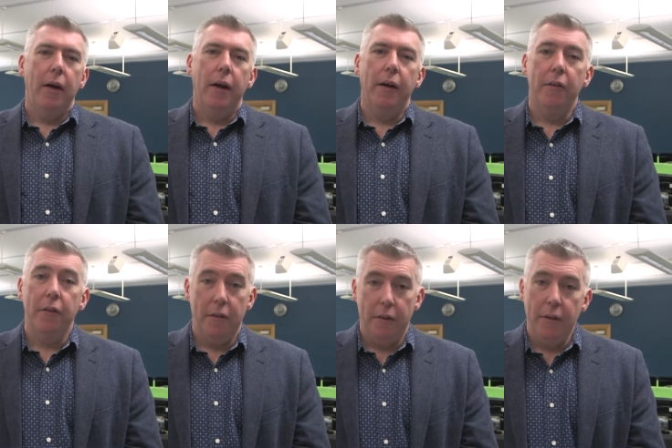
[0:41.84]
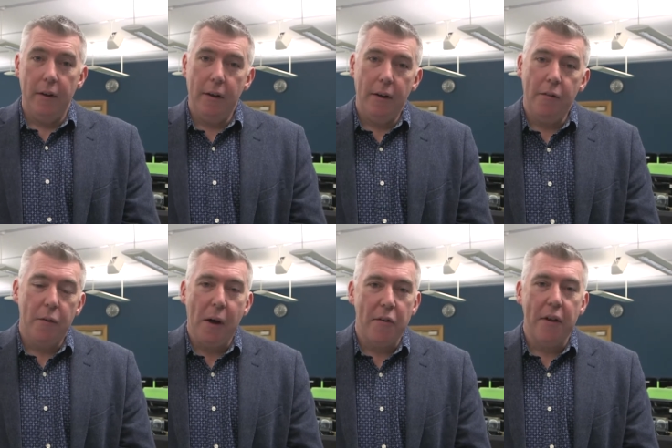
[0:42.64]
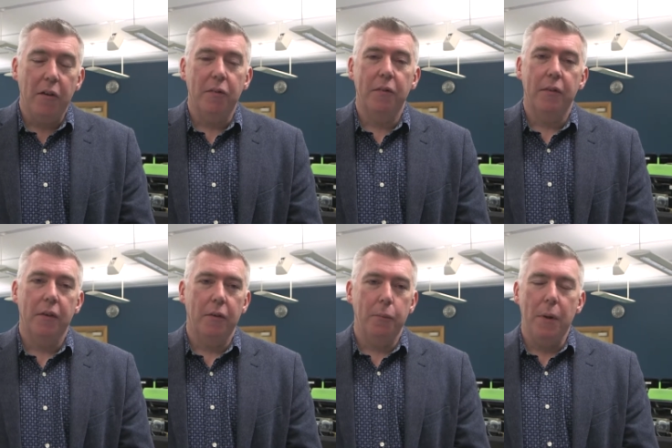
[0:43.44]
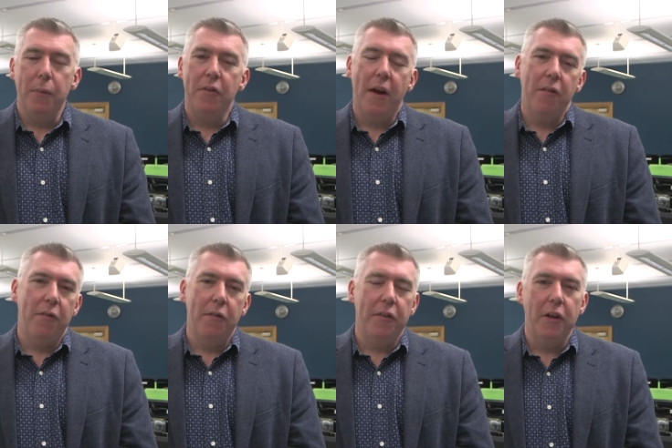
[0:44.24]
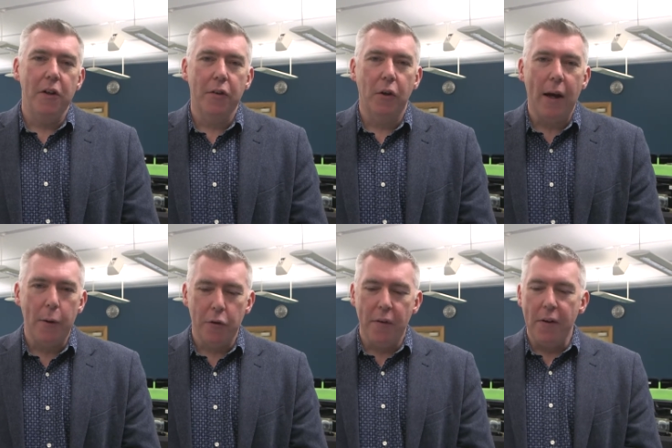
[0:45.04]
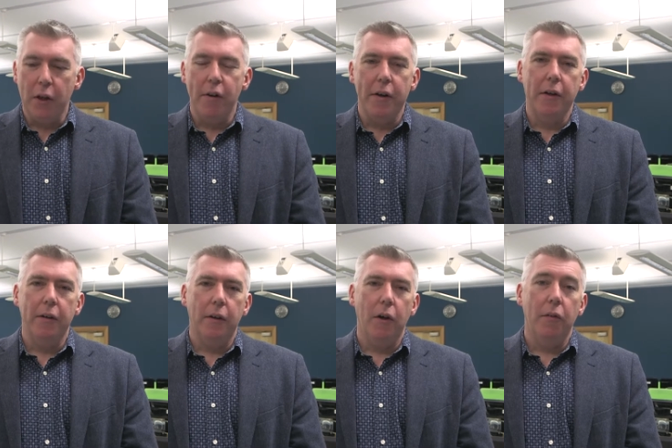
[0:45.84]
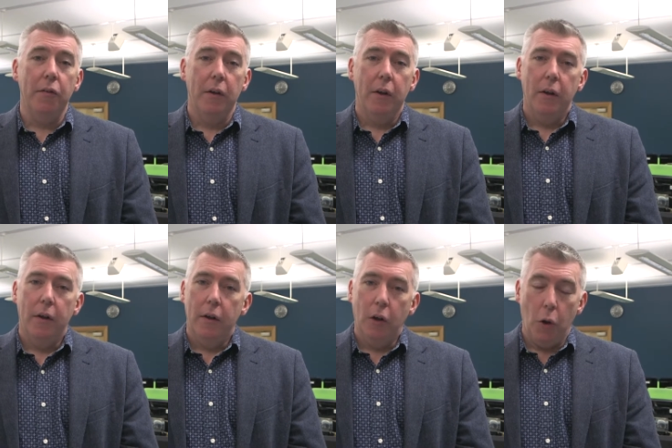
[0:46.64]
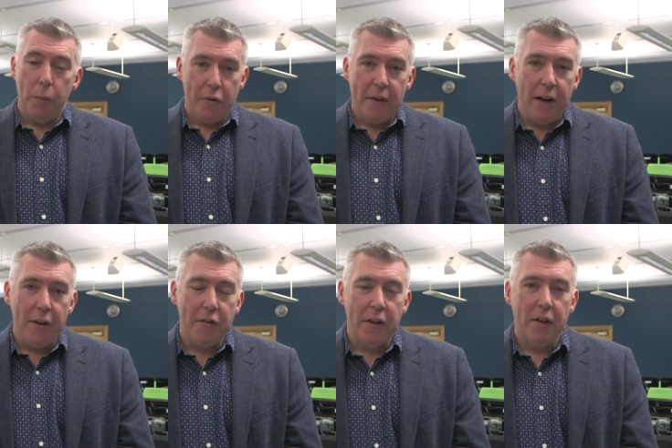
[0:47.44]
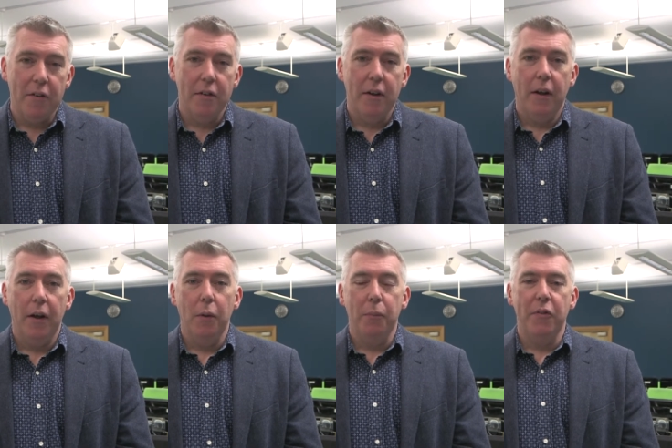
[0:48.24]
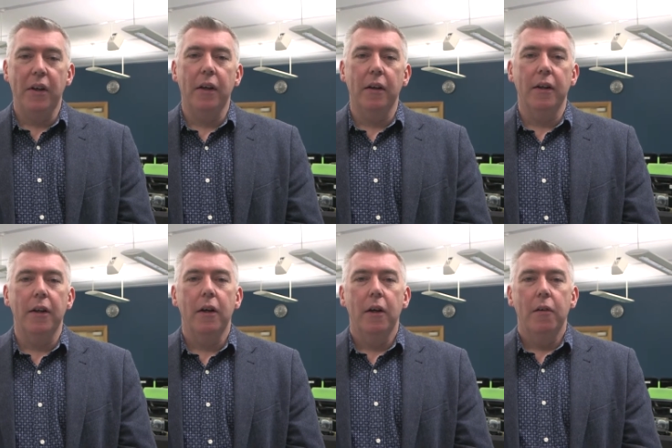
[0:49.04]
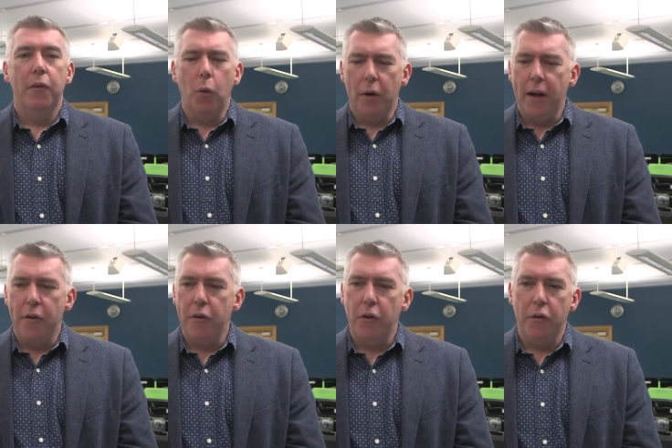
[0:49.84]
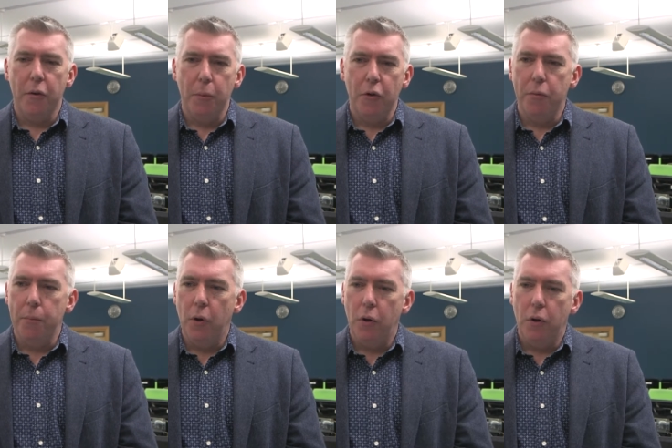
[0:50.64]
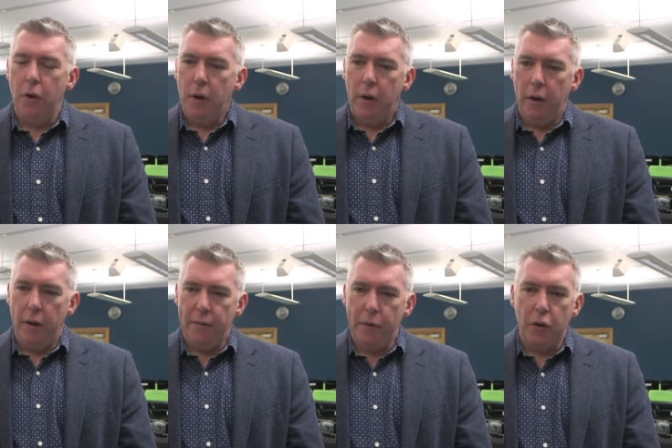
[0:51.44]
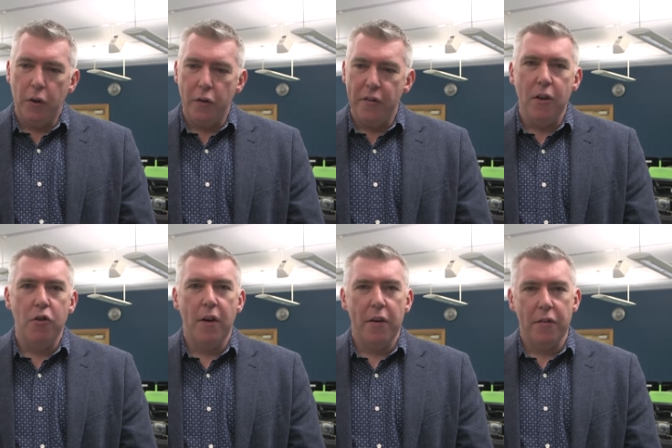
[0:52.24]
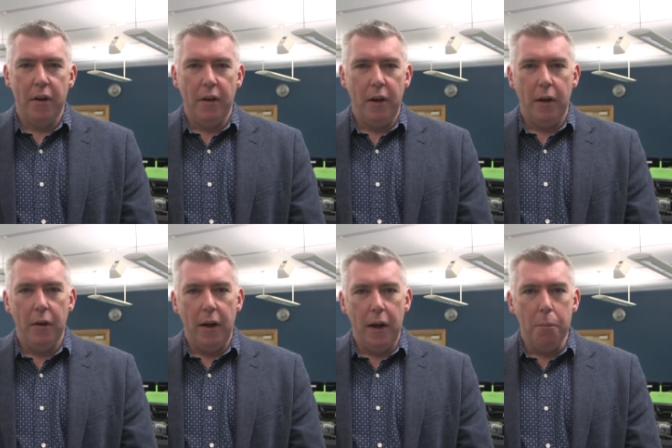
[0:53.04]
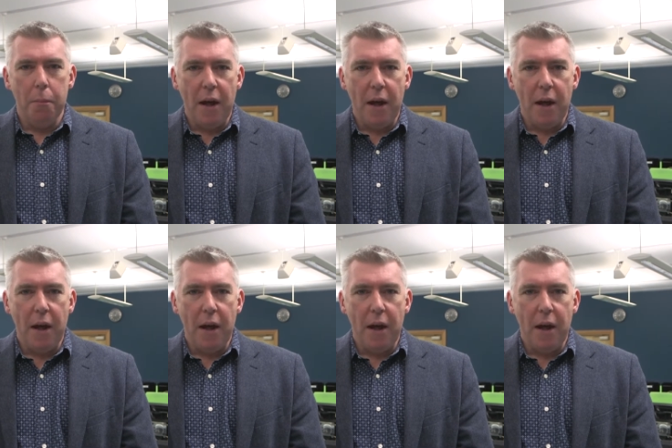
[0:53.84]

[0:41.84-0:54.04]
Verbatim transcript: And for myself, maybe 10, 15 years ago, I was very critical of corpus stylistics, particularly for what I saw as a much more focused interest in